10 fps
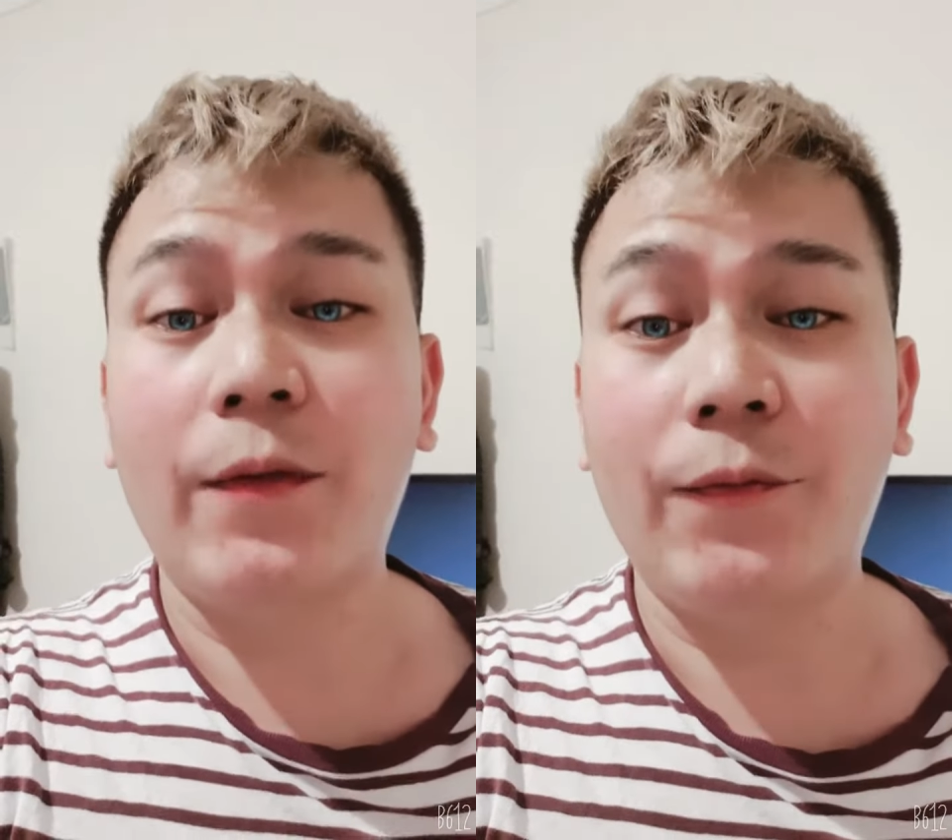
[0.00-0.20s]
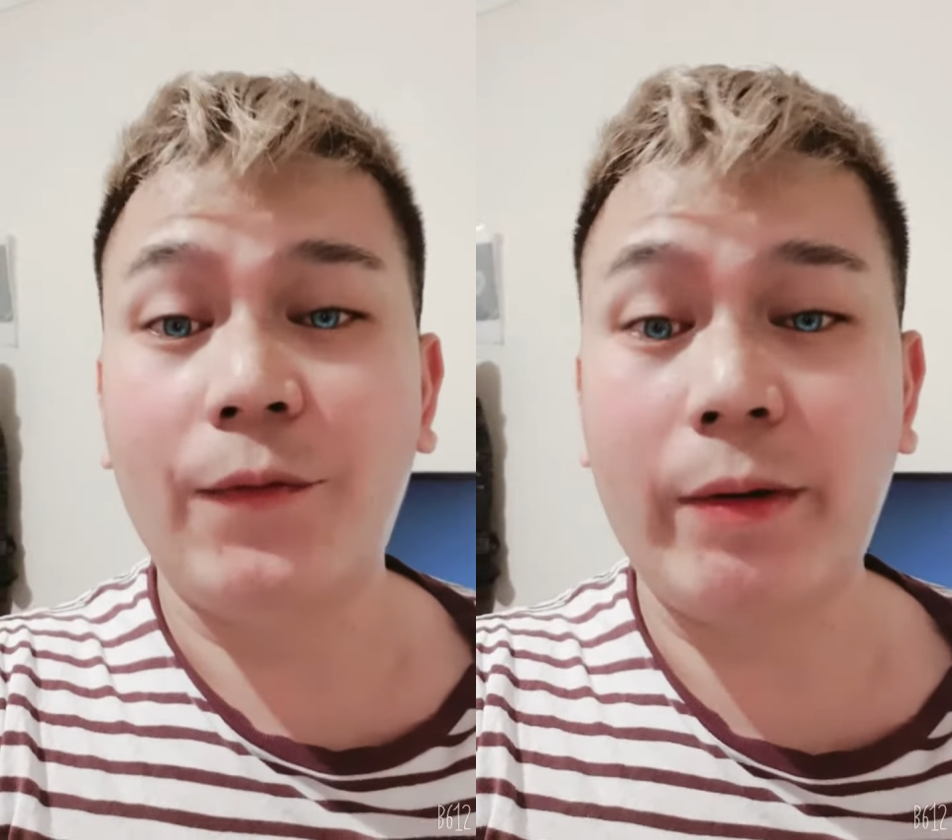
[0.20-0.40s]

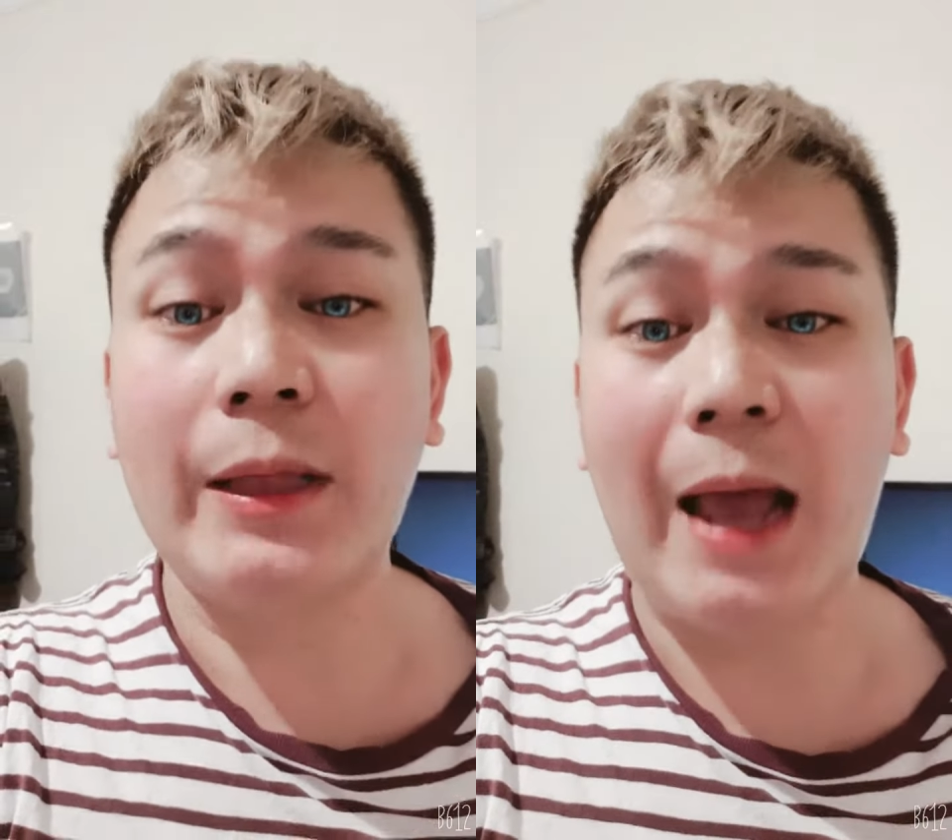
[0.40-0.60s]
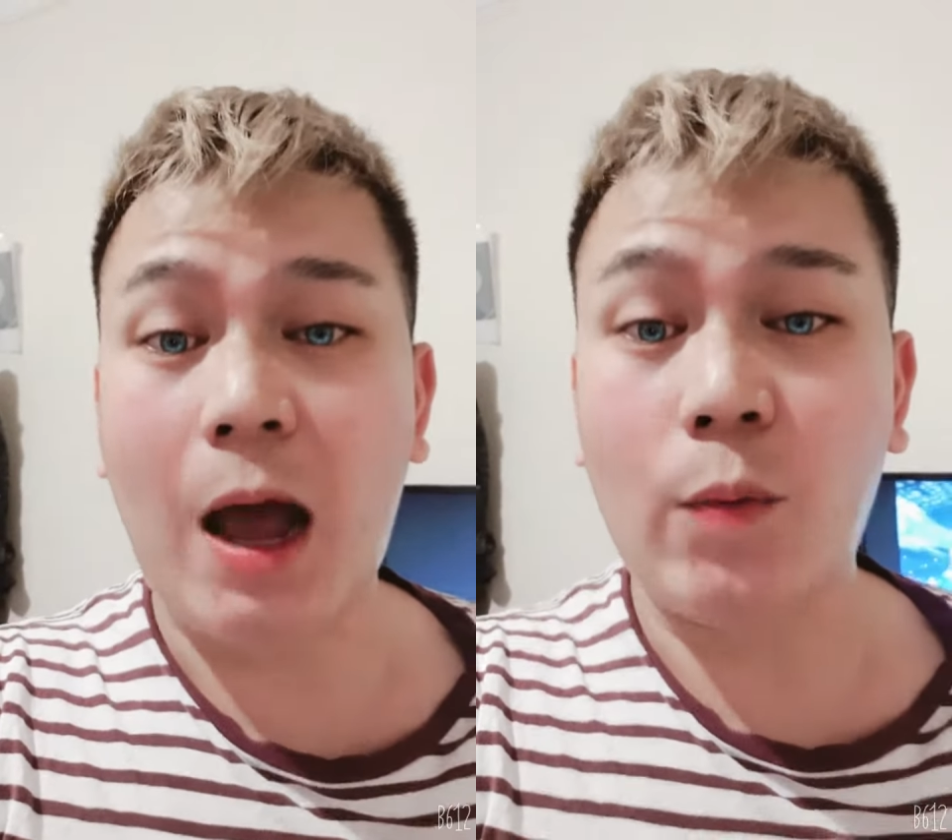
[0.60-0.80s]

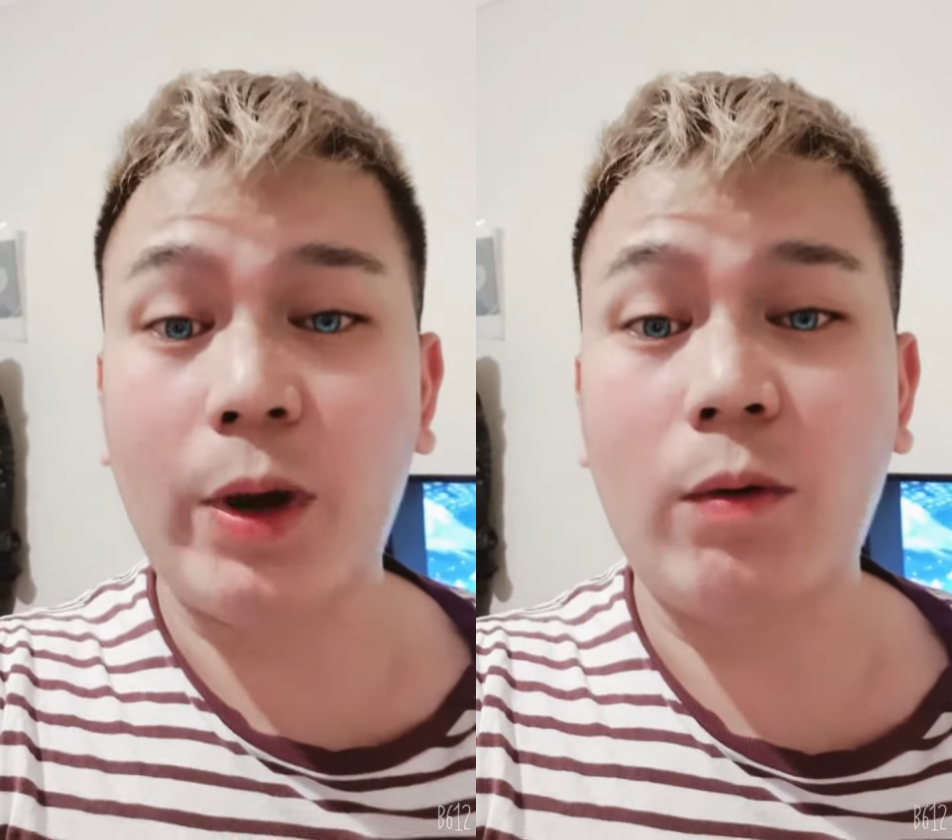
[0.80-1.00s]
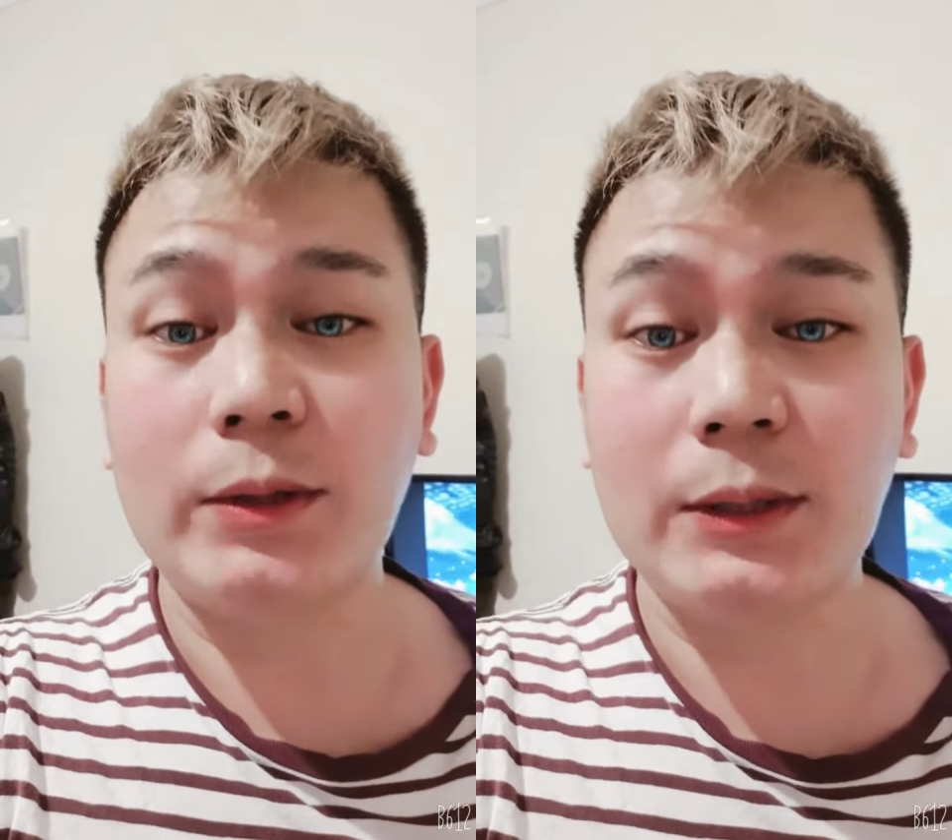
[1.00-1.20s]
very loud
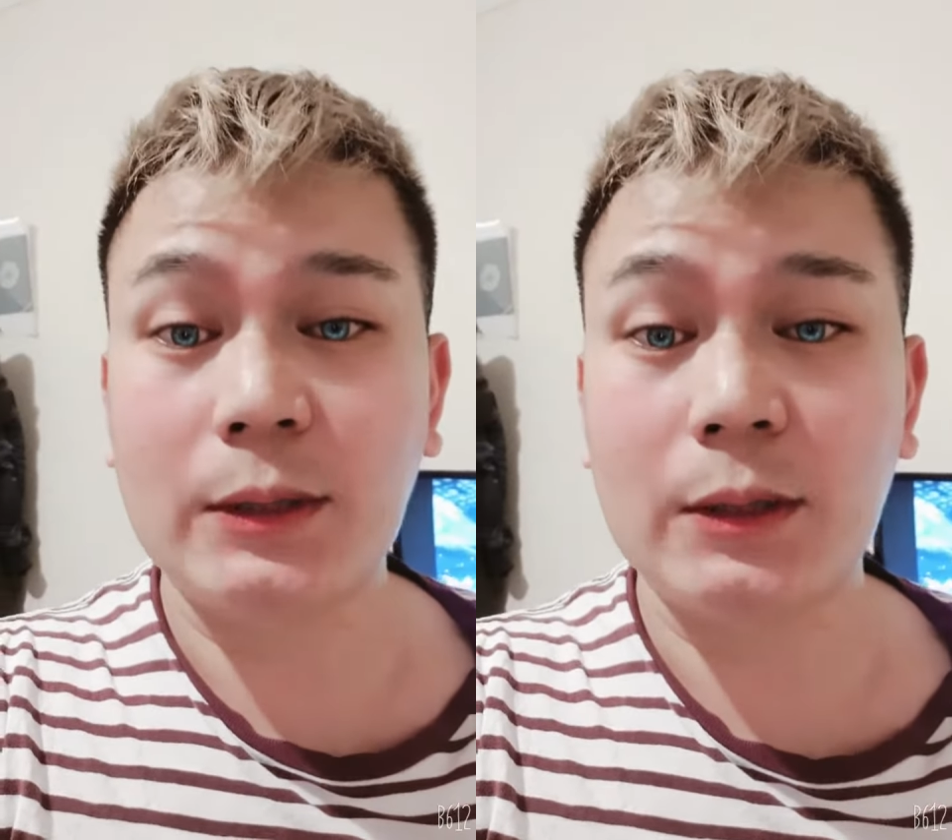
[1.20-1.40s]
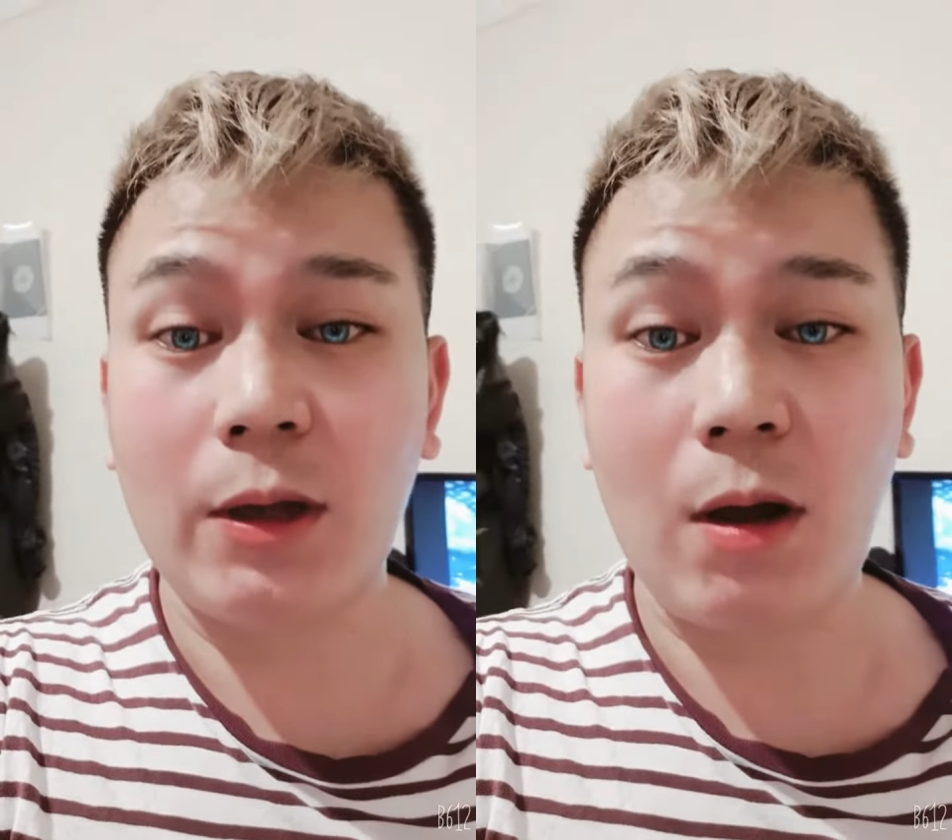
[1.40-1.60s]
when I was,
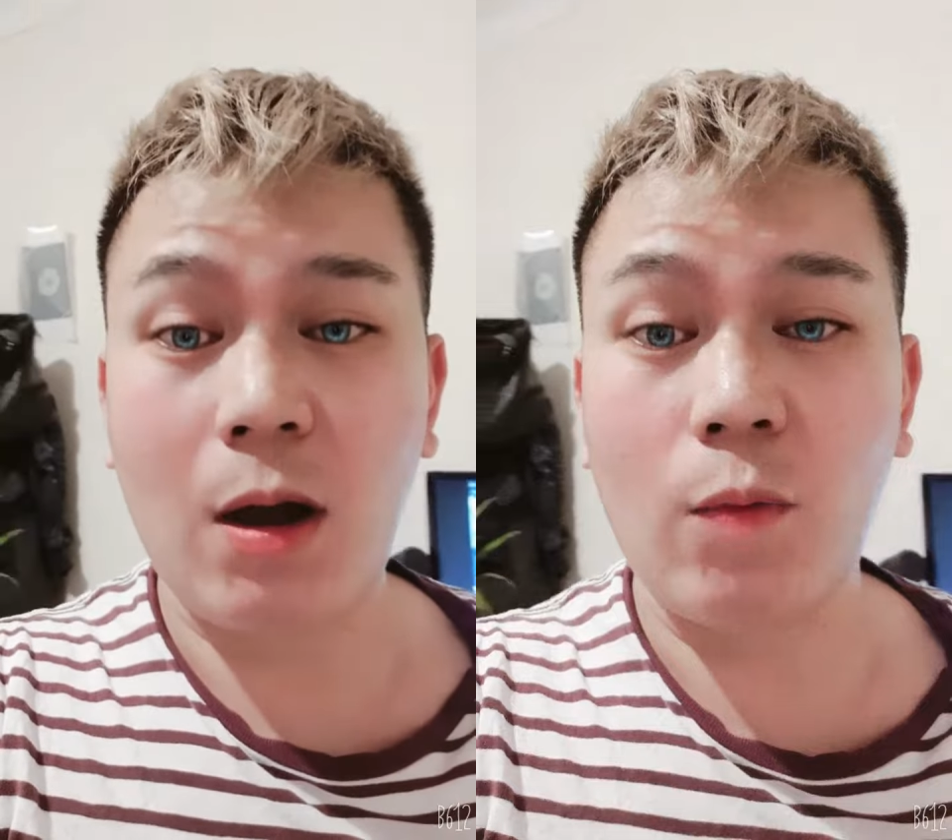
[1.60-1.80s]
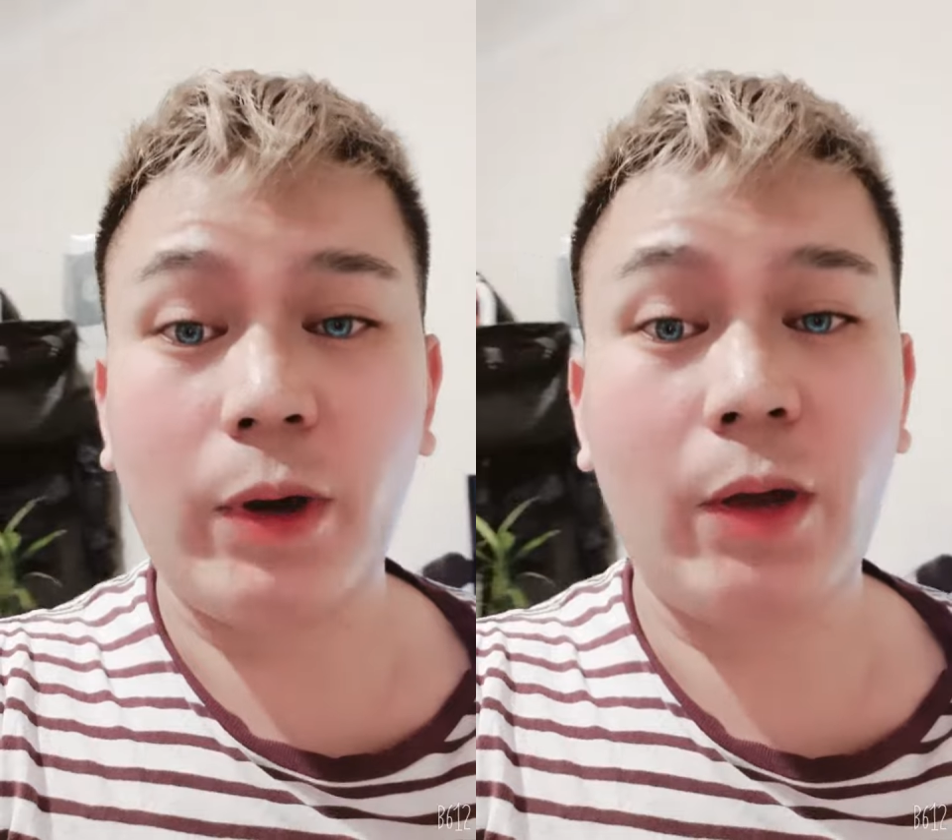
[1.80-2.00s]
you
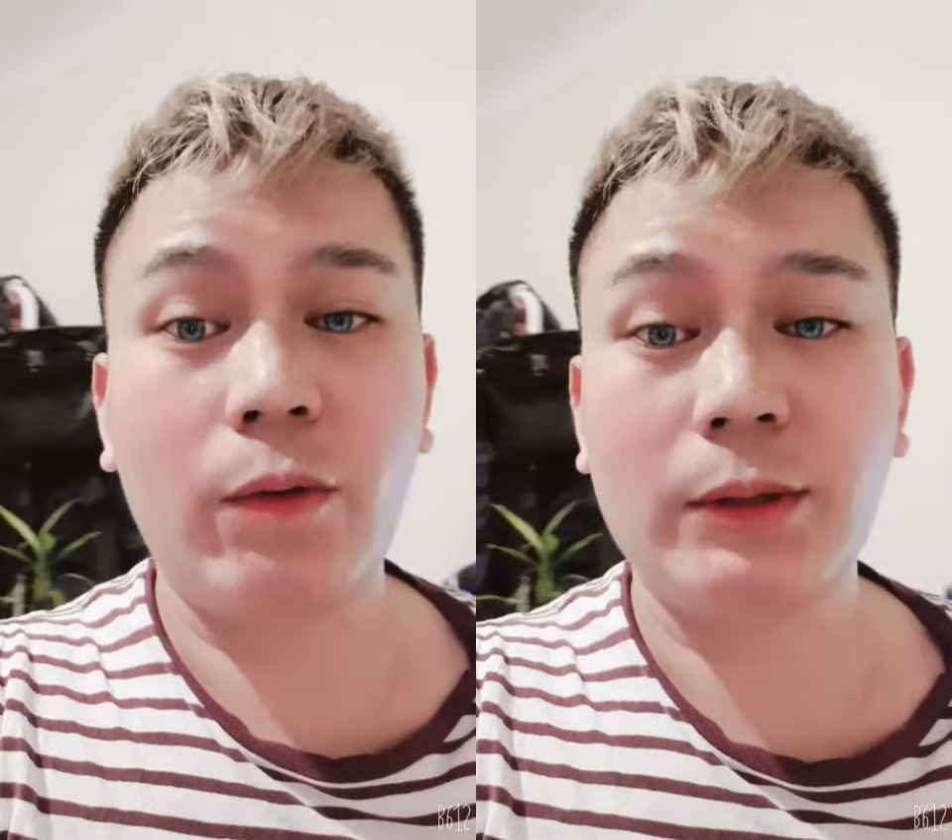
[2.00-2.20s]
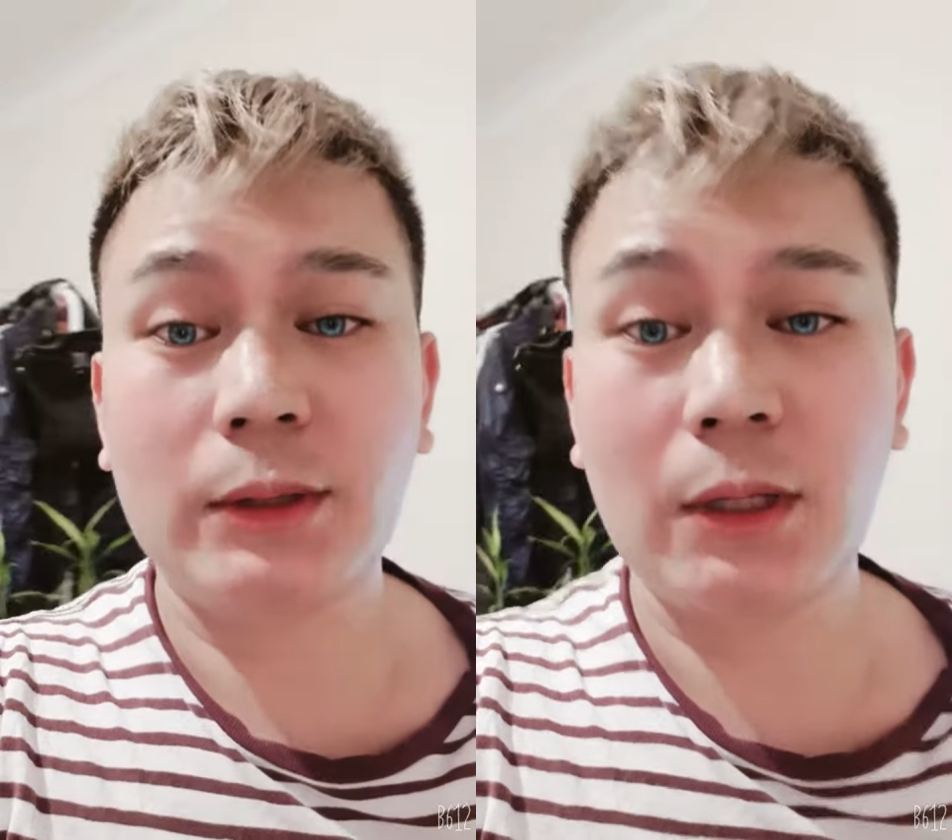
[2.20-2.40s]
know, when it
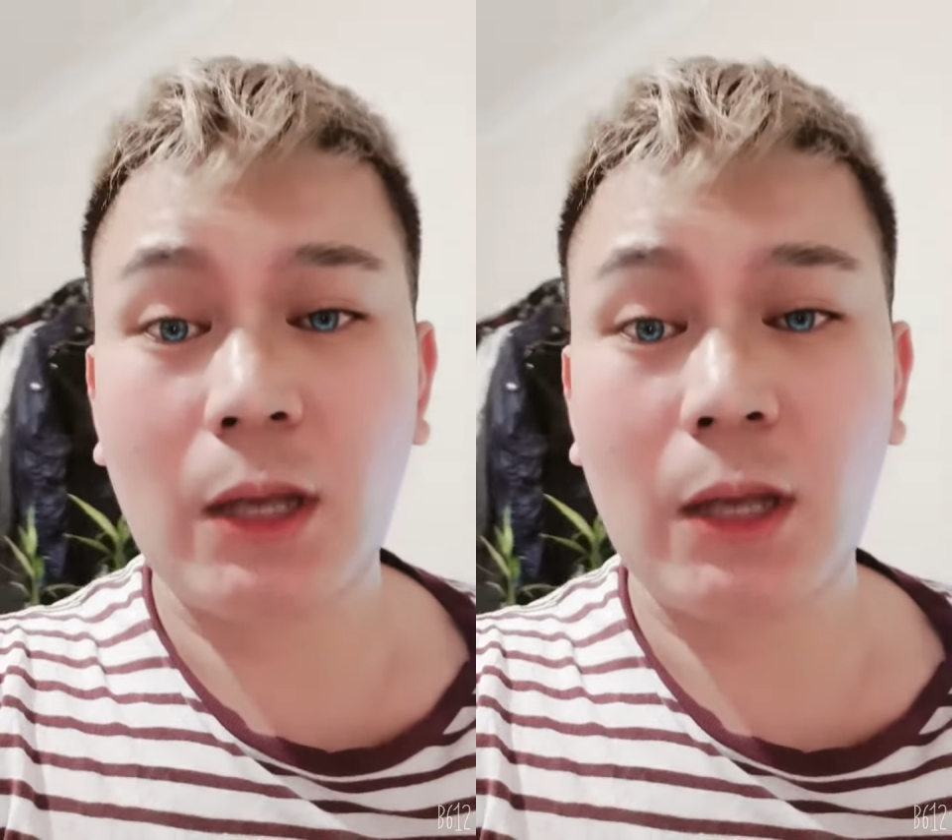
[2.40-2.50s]
was